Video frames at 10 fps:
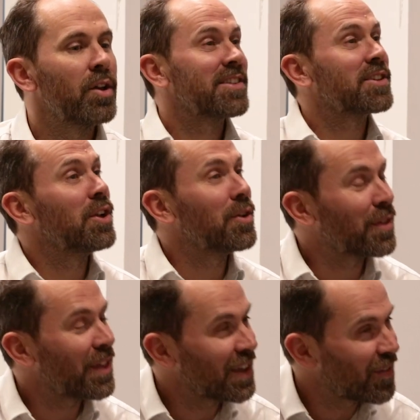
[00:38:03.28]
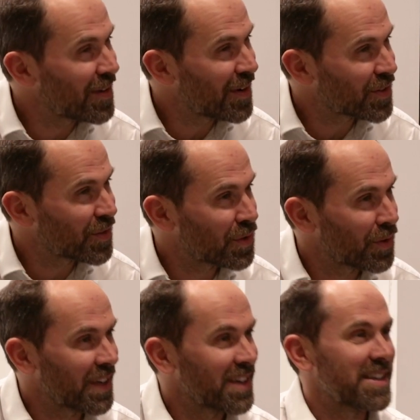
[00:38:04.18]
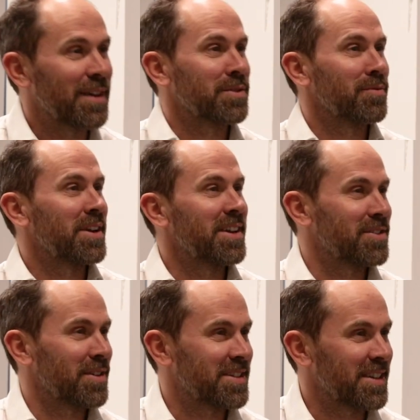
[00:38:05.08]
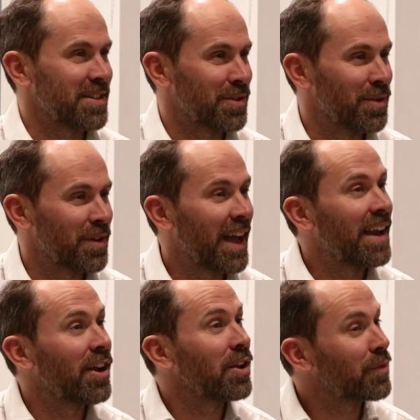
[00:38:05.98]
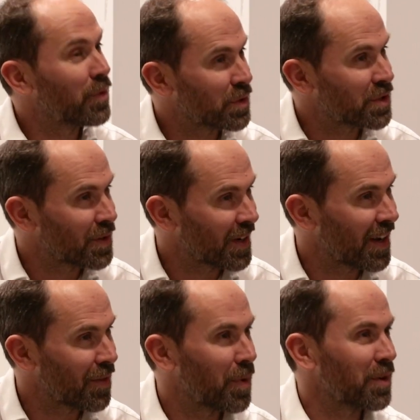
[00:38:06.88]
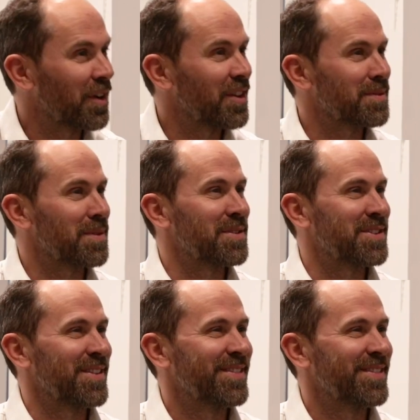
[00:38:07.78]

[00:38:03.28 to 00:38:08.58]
So Luke, thank you very much for joining us. That was a really interesting talk. and I look forward to doing another podcast with you soon.